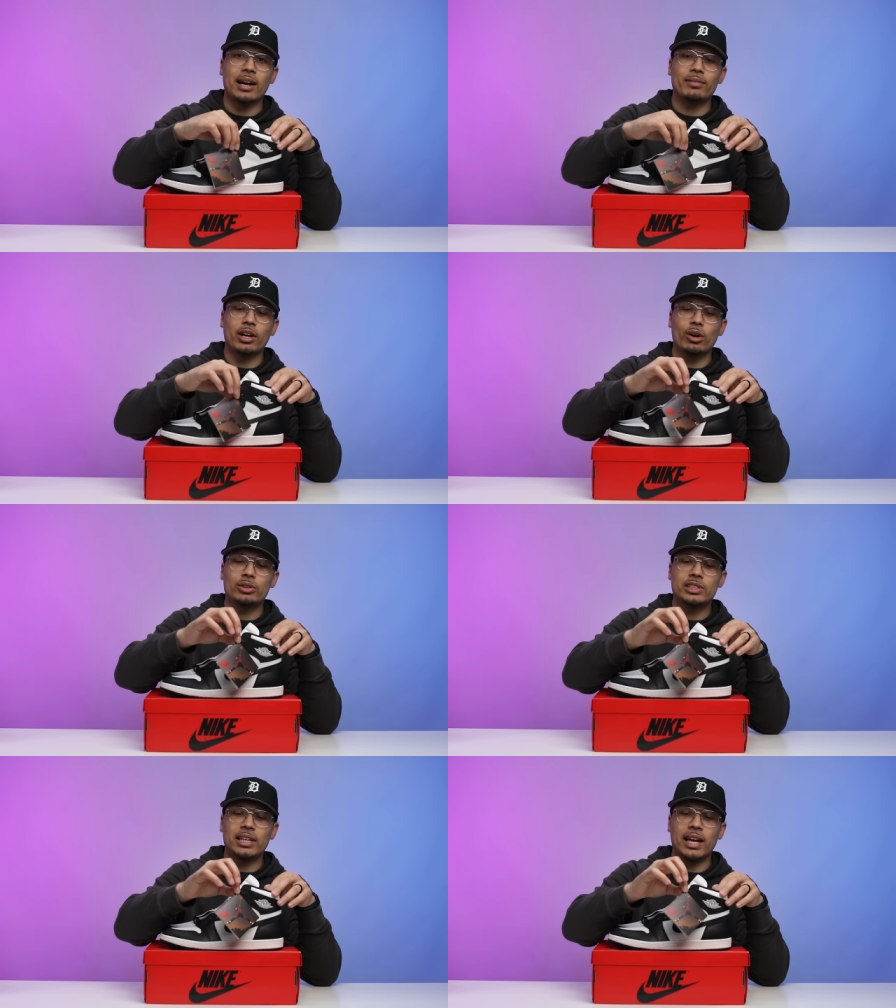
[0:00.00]
you have the
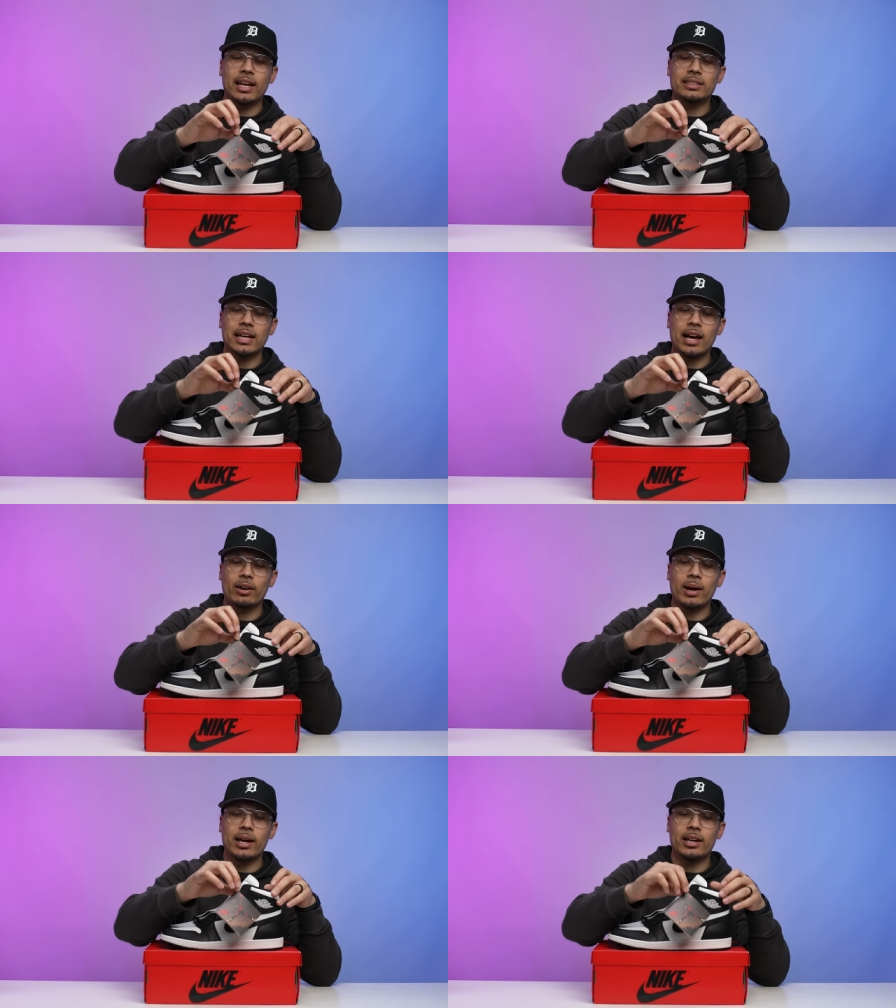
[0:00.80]
OG hang tag
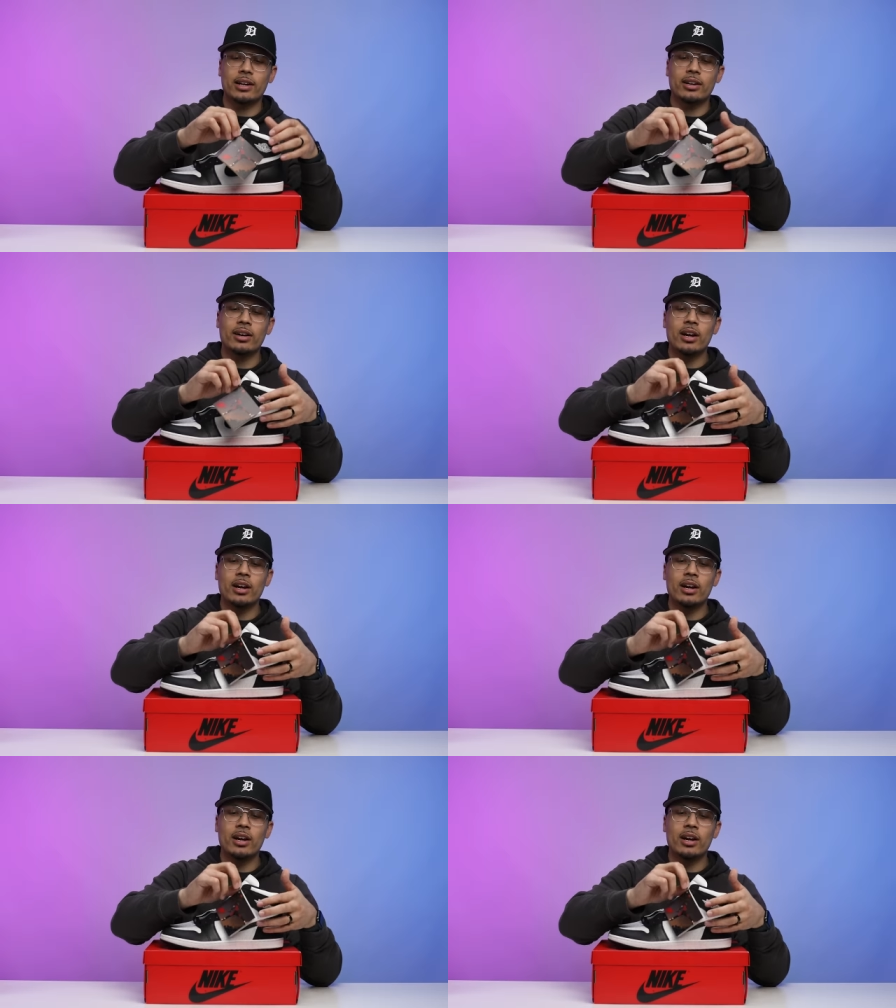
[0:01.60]
right here.